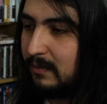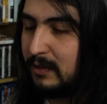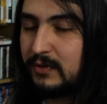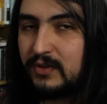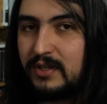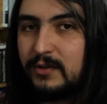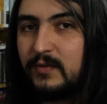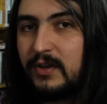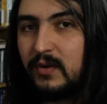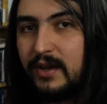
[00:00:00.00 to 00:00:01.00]
please make sure to give this
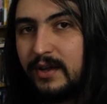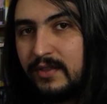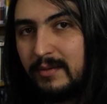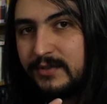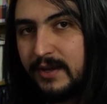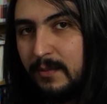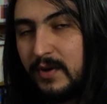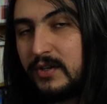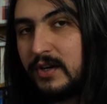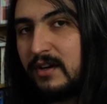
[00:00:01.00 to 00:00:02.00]
video a thumbs
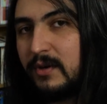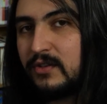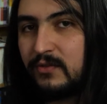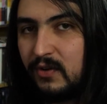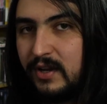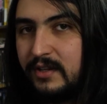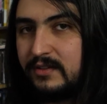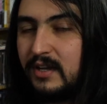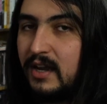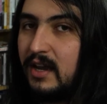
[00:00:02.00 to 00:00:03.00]
up and share it amongst your
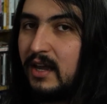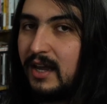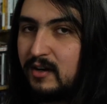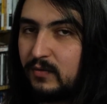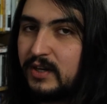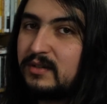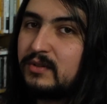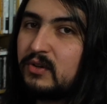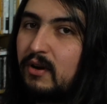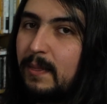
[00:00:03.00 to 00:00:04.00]
friends. And don't forget to
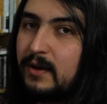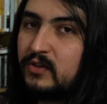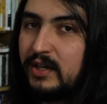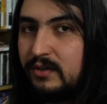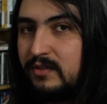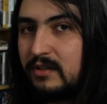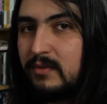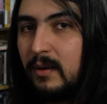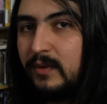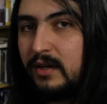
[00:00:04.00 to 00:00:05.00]
subscribe to the channel to
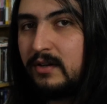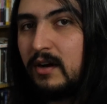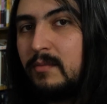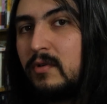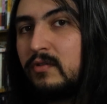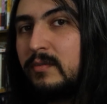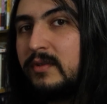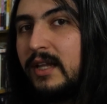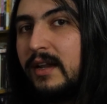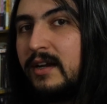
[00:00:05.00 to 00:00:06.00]
be updated on more
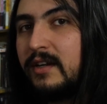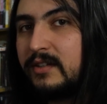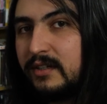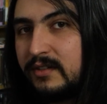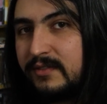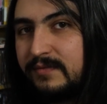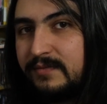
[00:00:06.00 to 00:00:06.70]
film-related content.